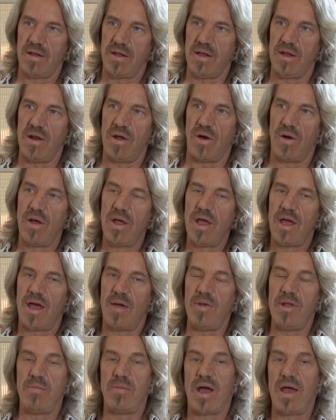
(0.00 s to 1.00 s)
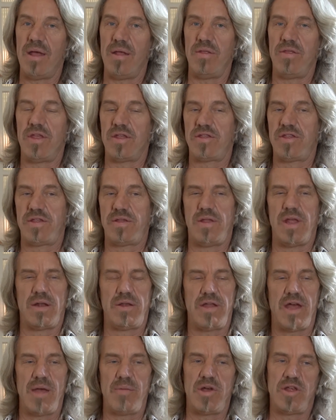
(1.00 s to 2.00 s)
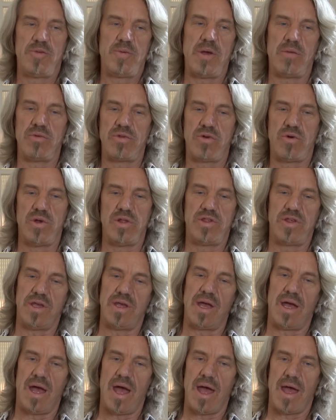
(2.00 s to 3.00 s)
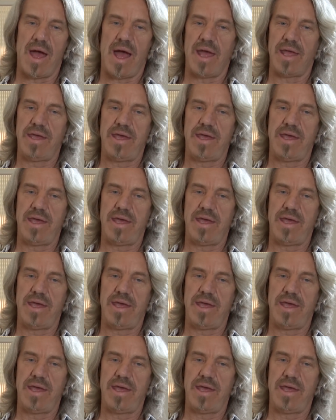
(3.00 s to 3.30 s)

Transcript: you yeah. know. I mean, my, that's, that time I spent with Quincy, I, I